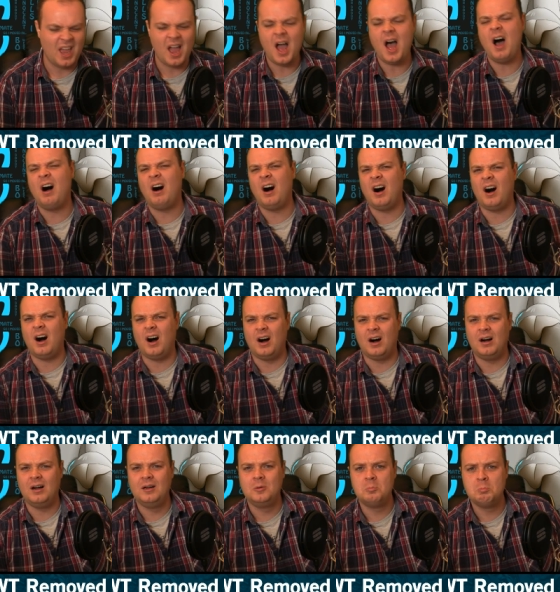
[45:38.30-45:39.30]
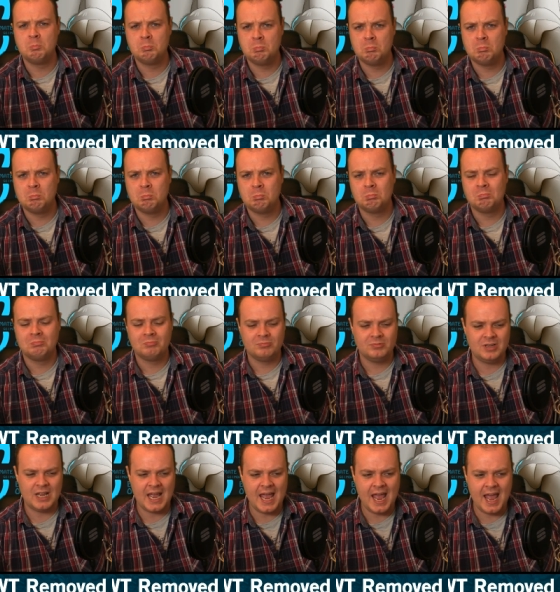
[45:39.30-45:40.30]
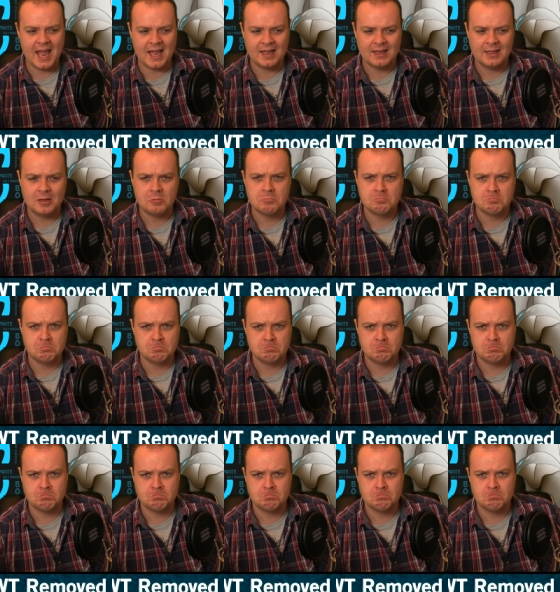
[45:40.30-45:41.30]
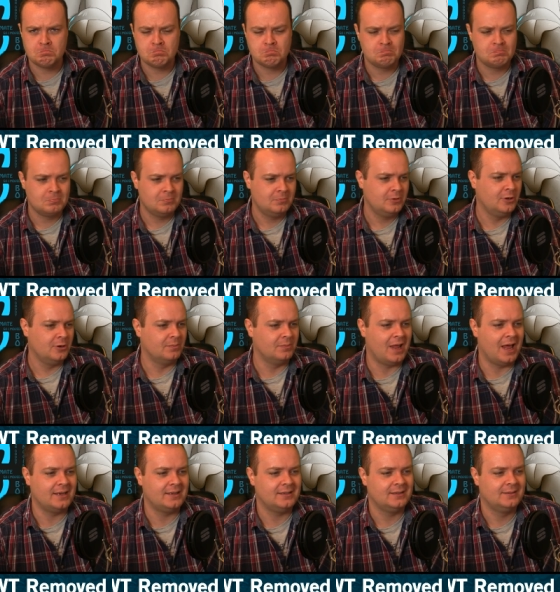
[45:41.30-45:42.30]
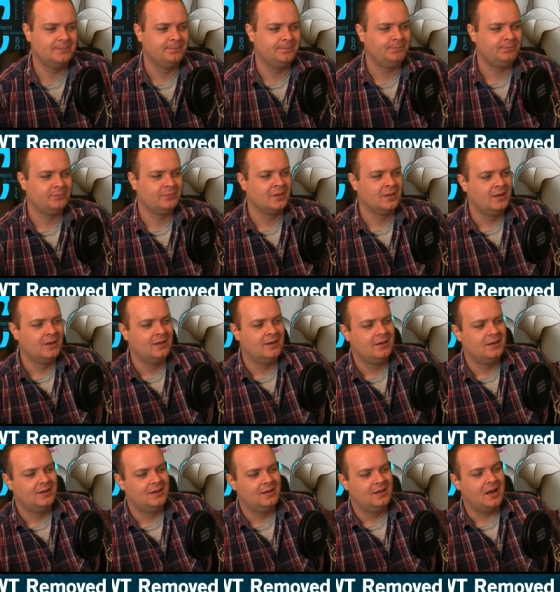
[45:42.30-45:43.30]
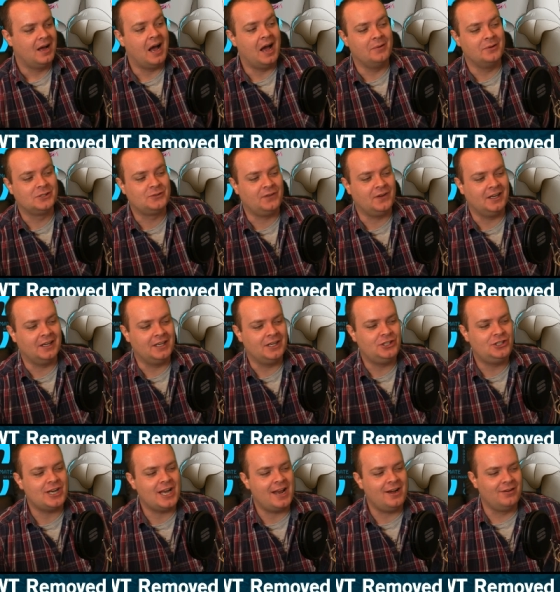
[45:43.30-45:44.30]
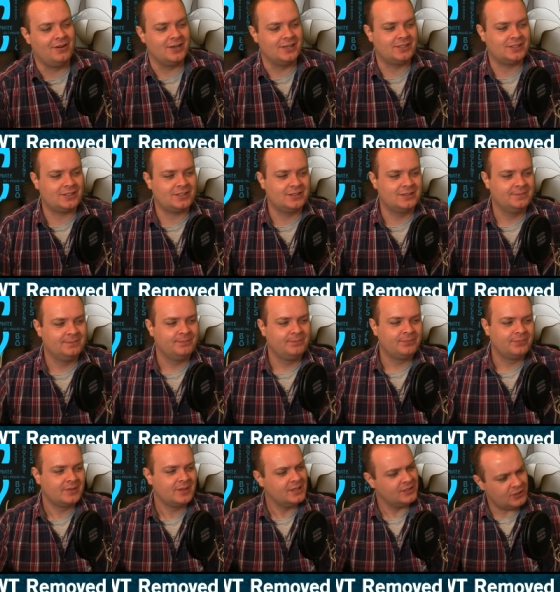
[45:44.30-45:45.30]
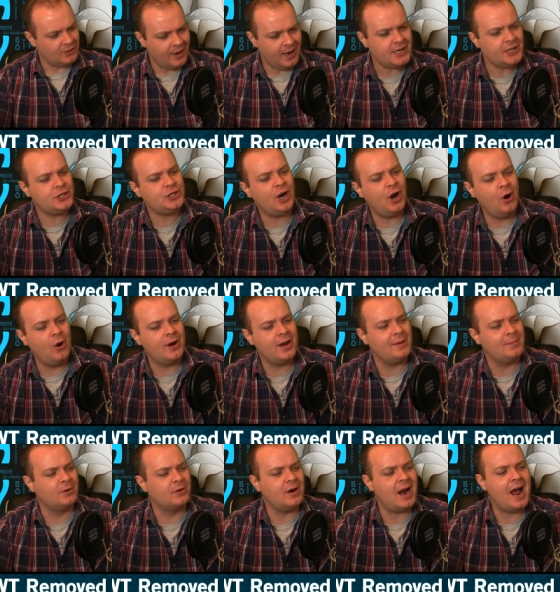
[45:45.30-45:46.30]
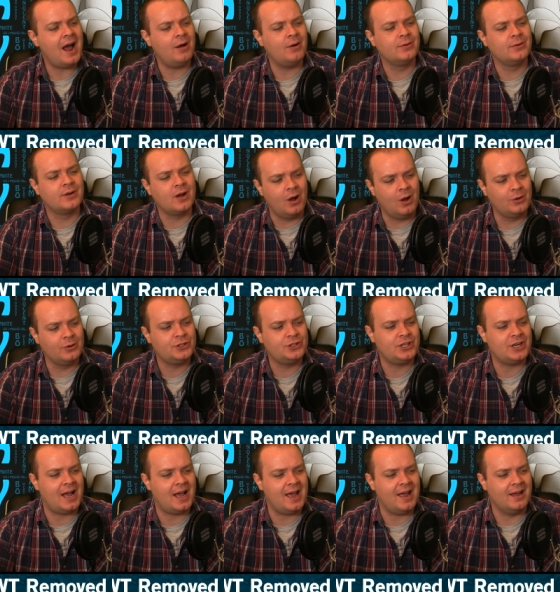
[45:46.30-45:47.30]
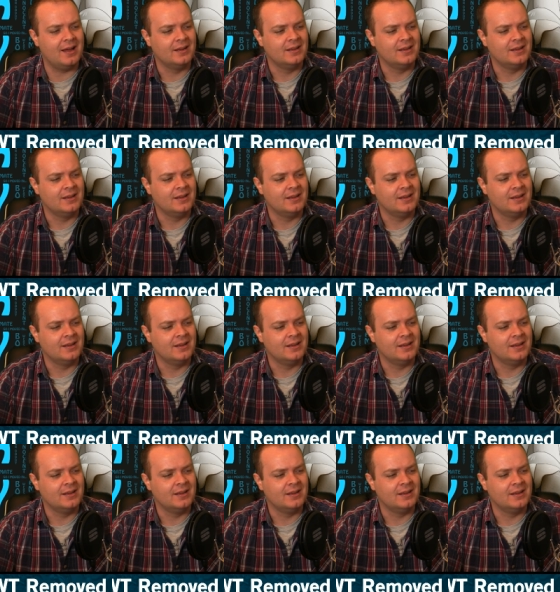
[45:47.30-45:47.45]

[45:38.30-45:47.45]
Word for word: Aww. Yeah? Good lad. I was feeling generous. So I showed him around Goldshire